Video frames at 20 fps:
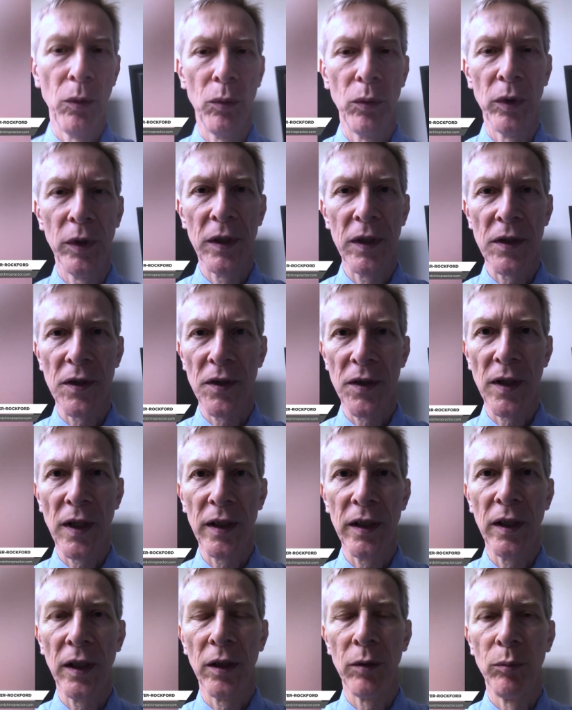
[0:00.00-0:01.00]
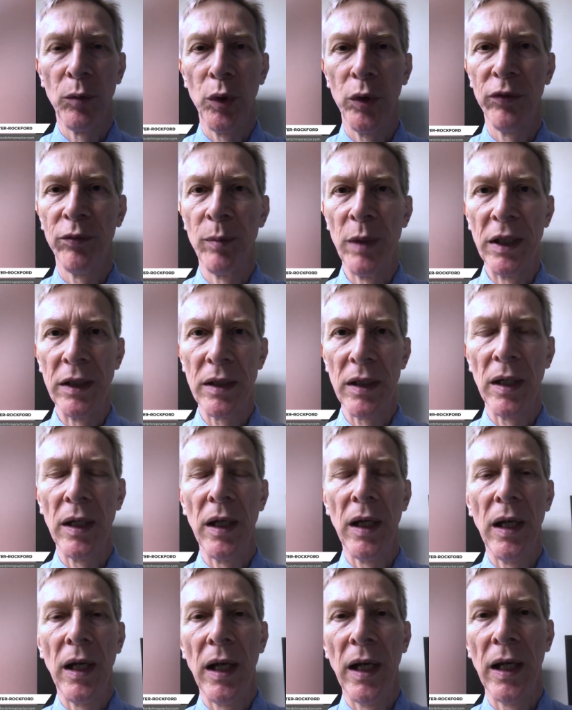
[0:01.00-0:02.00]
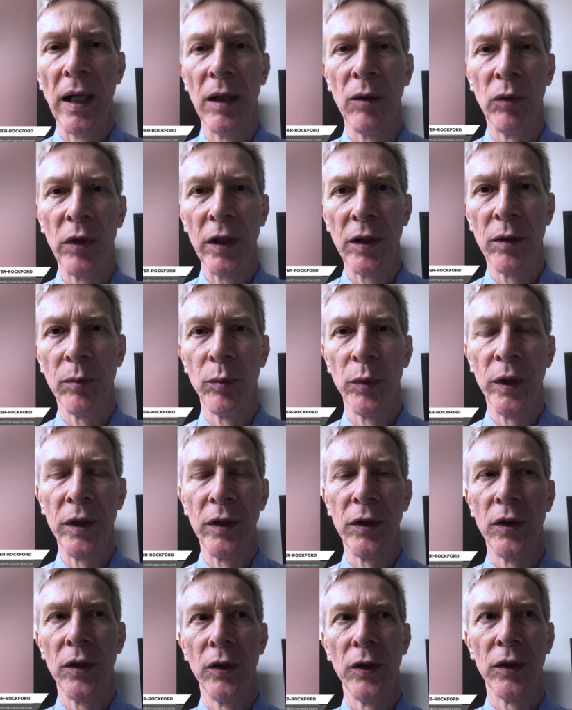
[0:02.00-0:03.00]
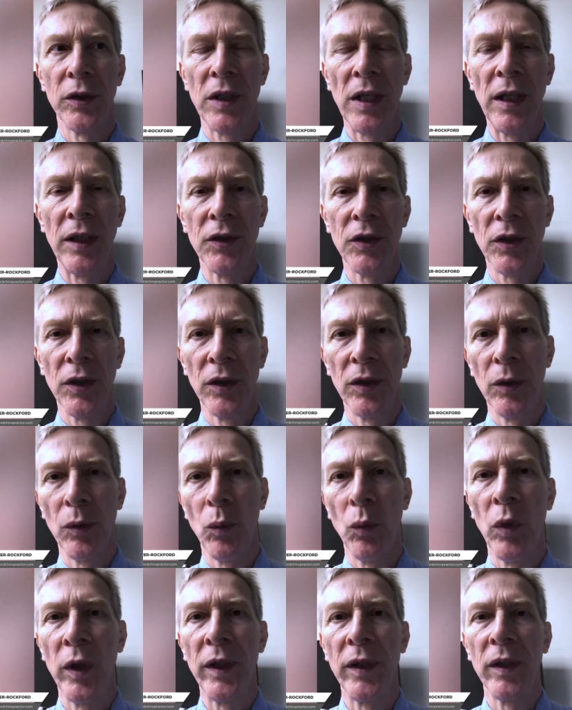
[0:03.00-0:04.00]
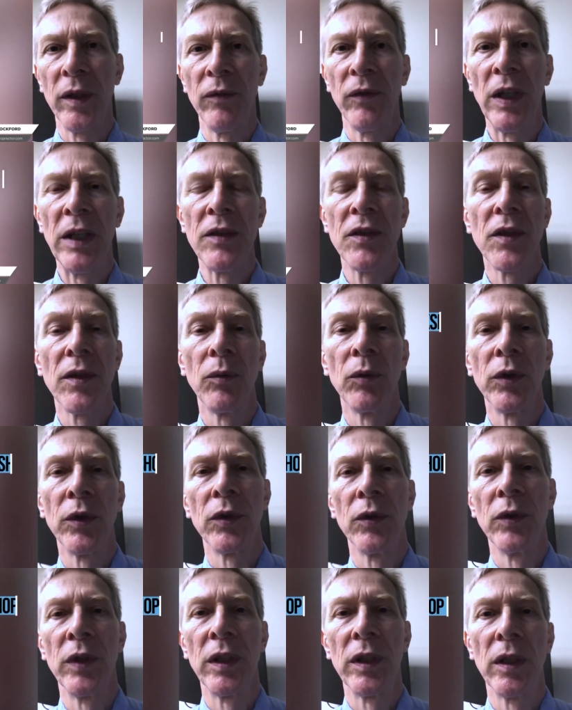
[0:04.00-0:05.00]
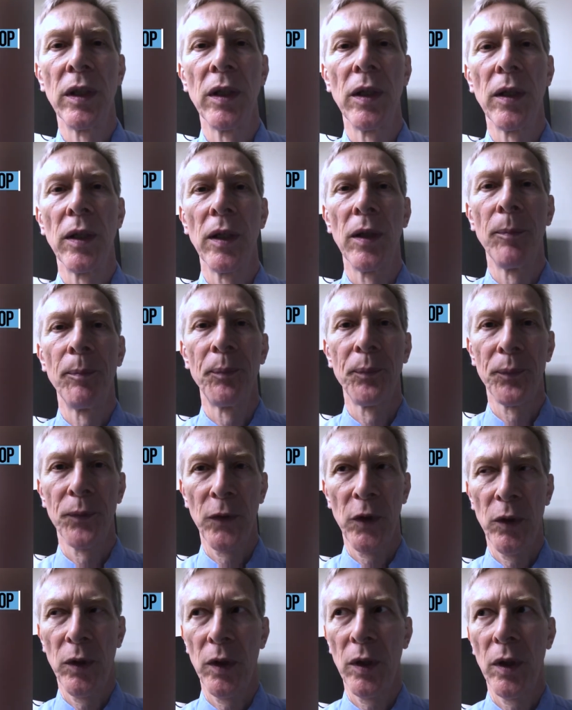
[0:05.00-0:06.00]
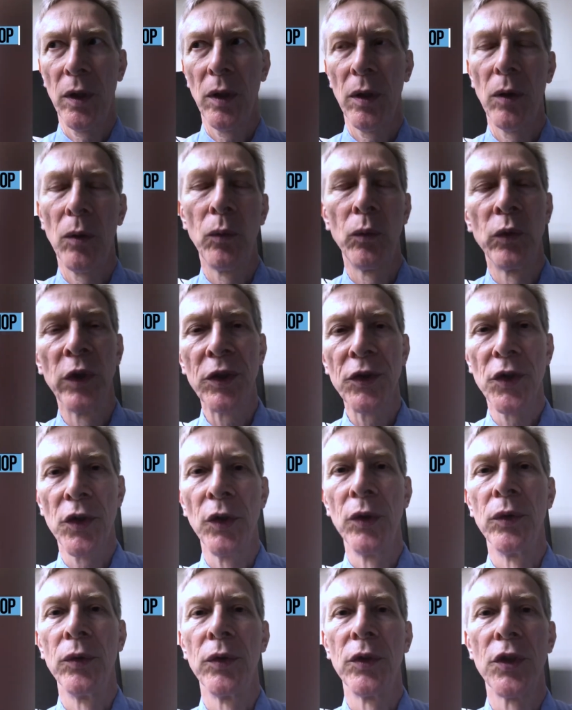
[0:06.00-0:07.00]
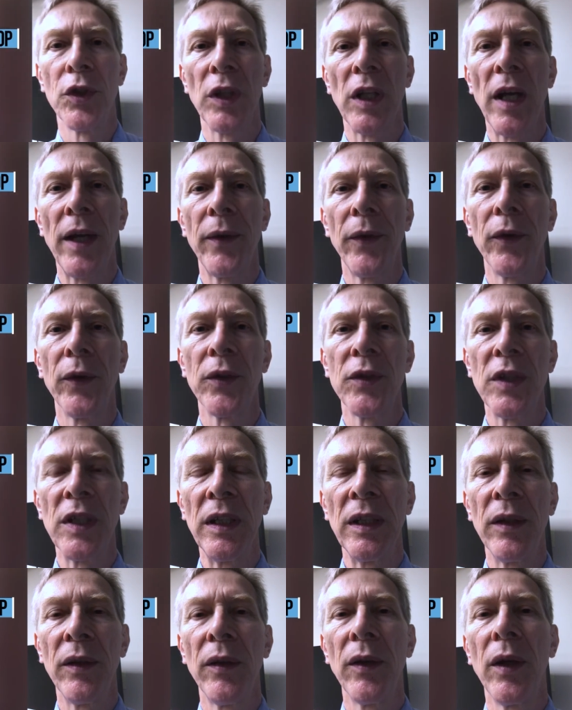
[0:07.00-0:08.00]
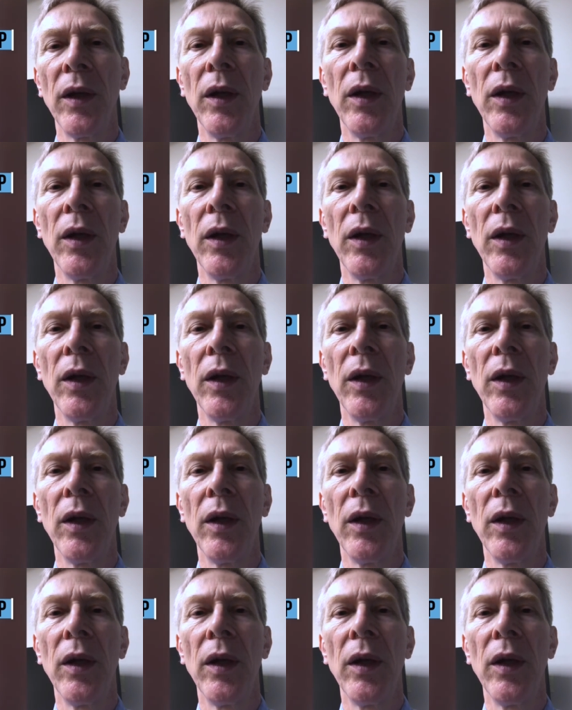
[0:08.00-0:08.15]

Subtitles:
We're into studying movement. And I wanted to bring to your attention one of the events that we're doing real soon, July 13th,